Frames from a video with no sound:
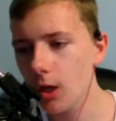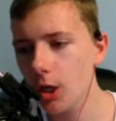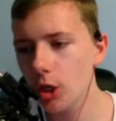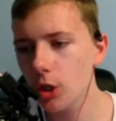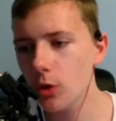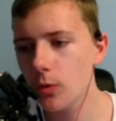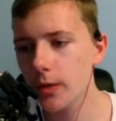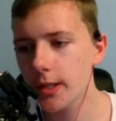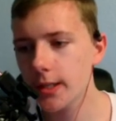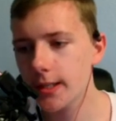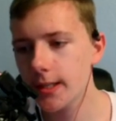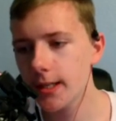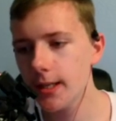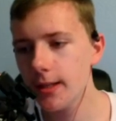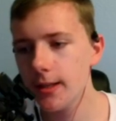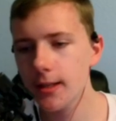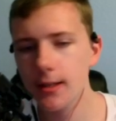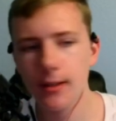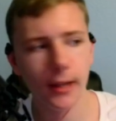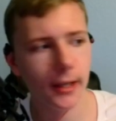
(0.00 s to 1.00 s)
You can see
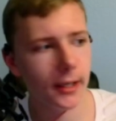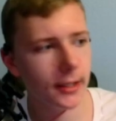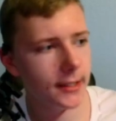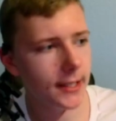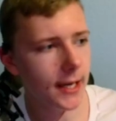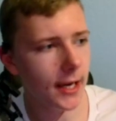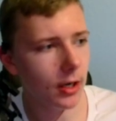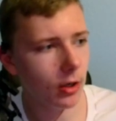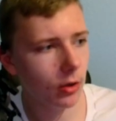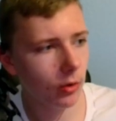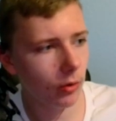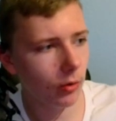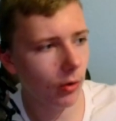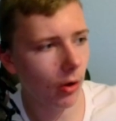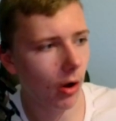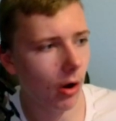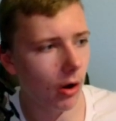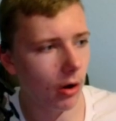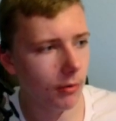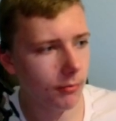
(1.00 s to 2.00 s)
these tentacle
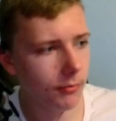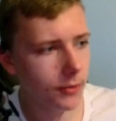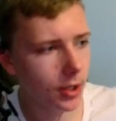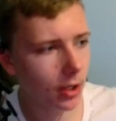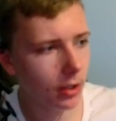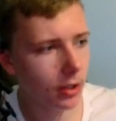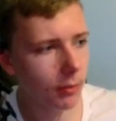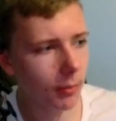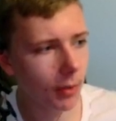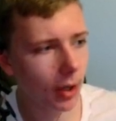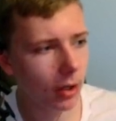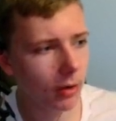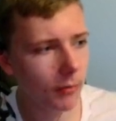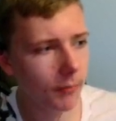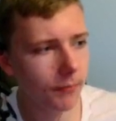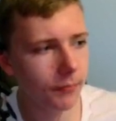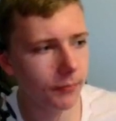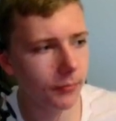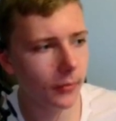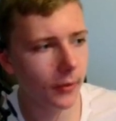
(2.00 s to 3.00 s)
arms on the
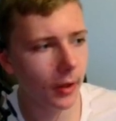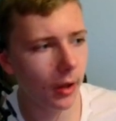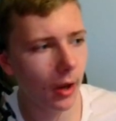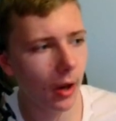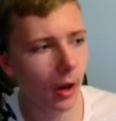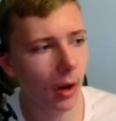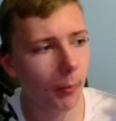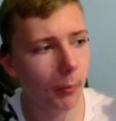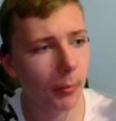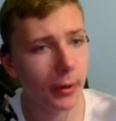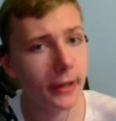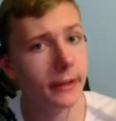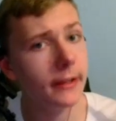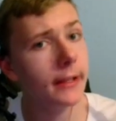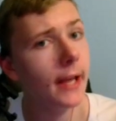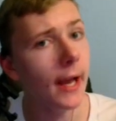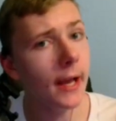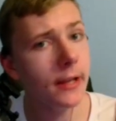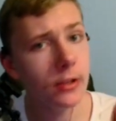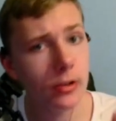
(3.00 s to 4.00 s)
bottom, but at
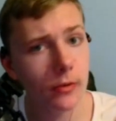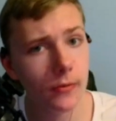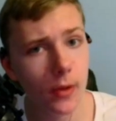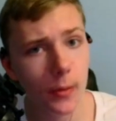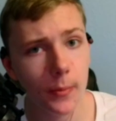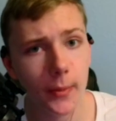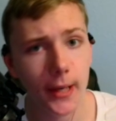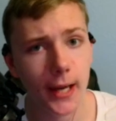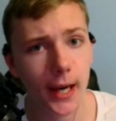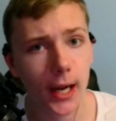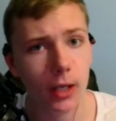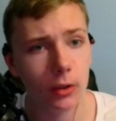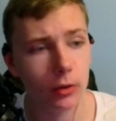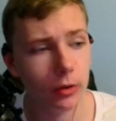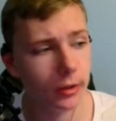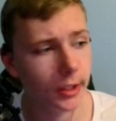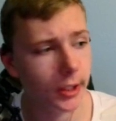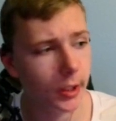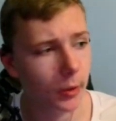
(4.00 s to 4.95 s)
the ends of them they kind of look like